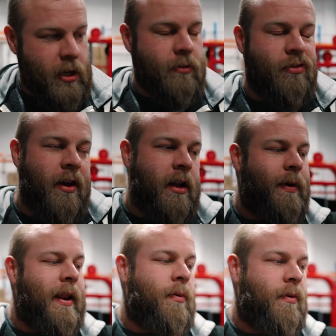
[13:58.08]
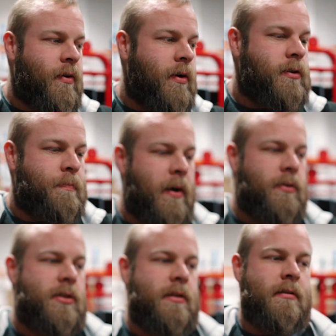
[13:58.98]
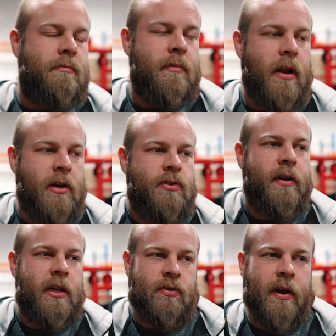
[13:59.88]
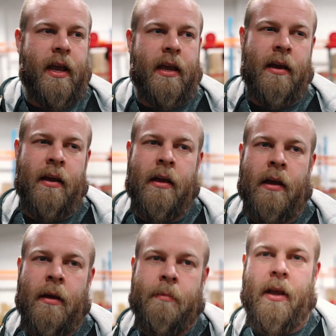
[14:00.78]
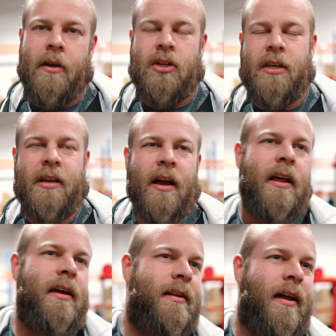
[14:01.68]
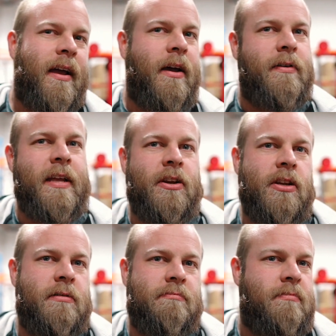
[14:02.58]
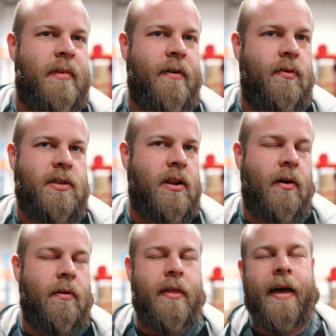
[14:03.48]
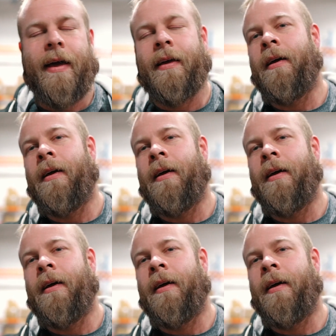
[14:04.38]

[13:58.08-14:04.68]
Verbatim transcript: so trying to do anything with Rose post nursery is tricky because she's kind of like her attention levels are not there.